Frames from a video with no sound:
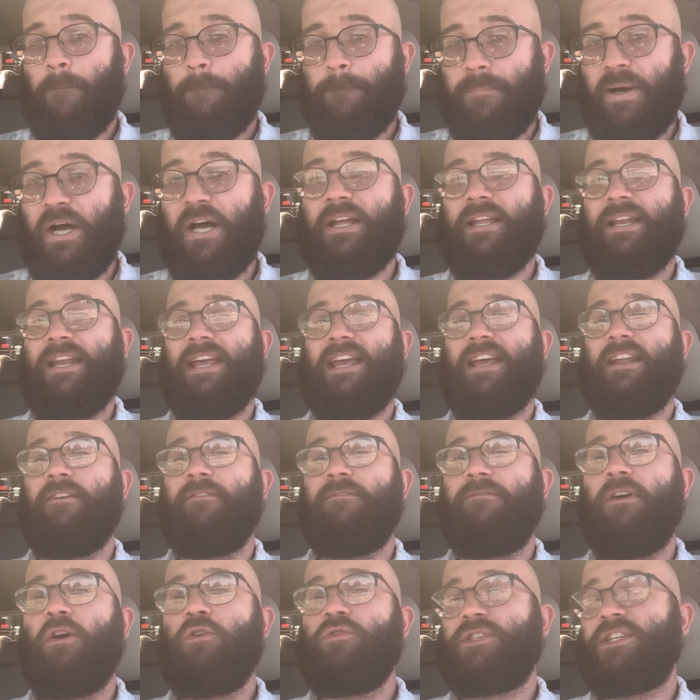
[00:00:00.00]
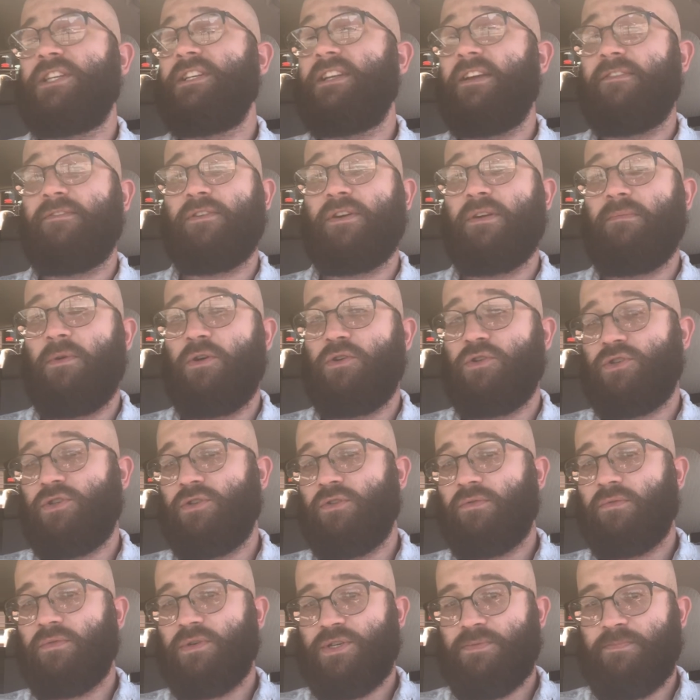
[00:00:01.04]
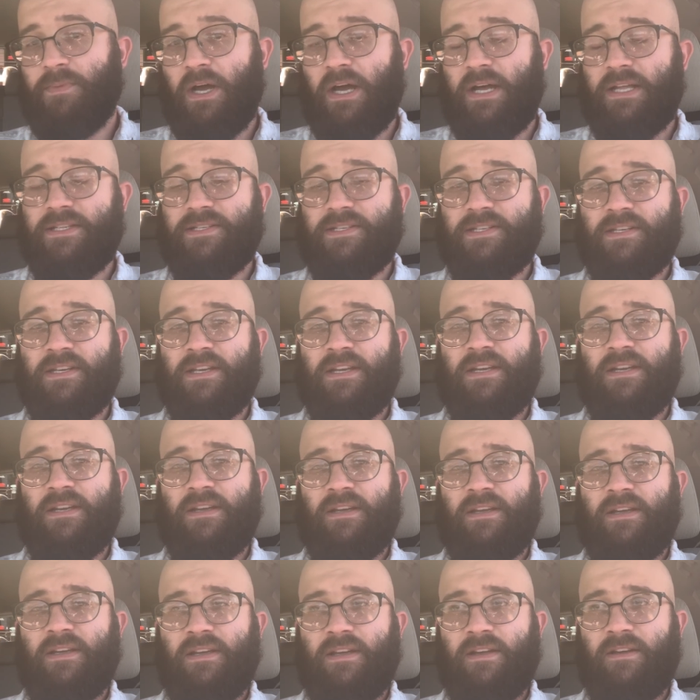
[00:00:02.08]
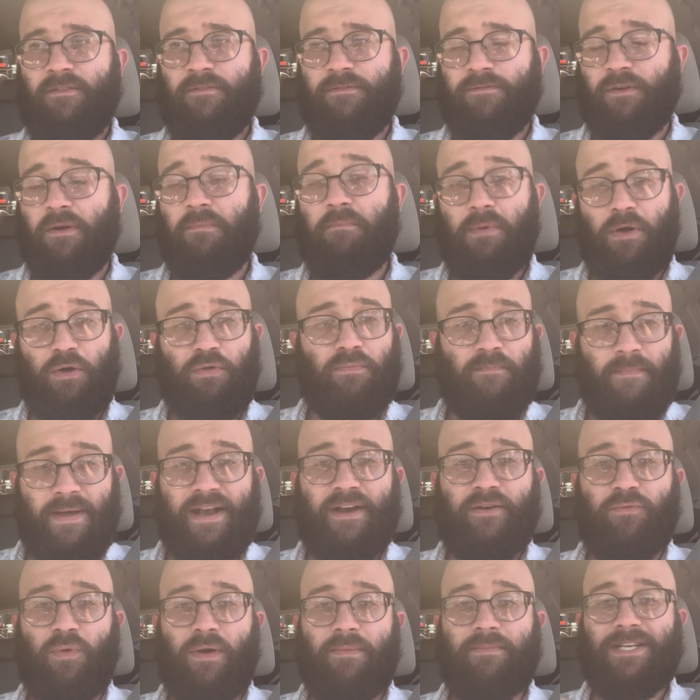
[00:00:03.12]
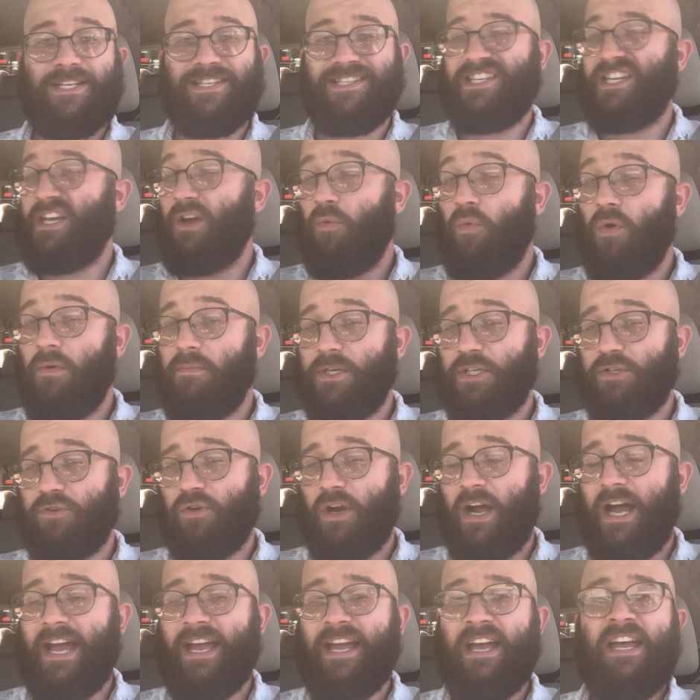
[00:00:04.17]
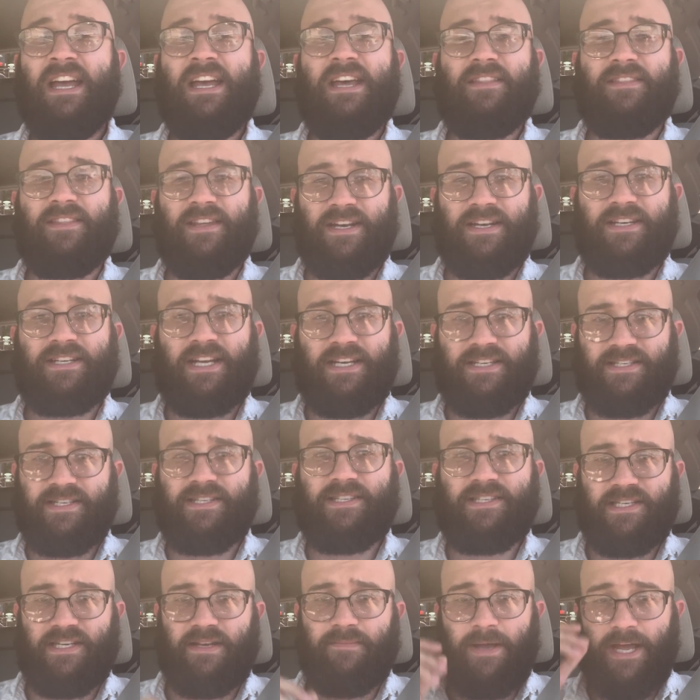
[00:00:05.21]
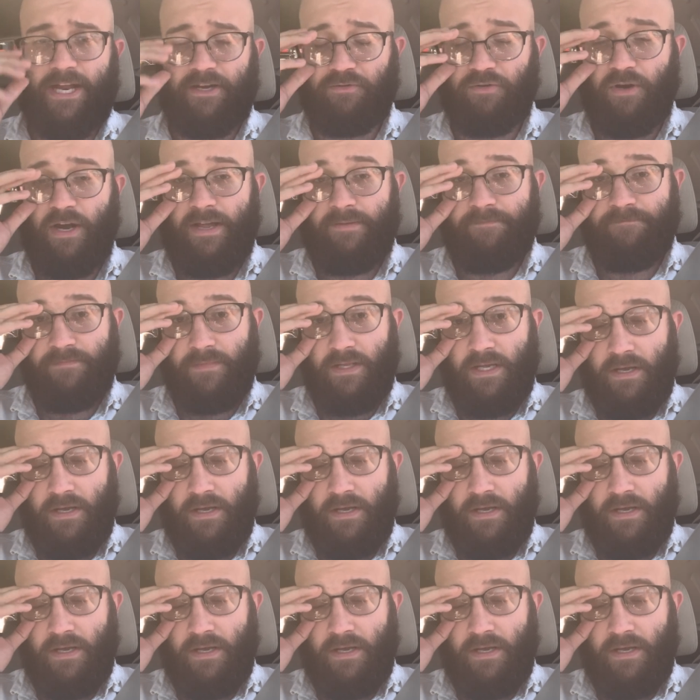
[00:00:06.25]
But it evokes a different emotional response from both men and women to see a woman cry than it does to see a man cry.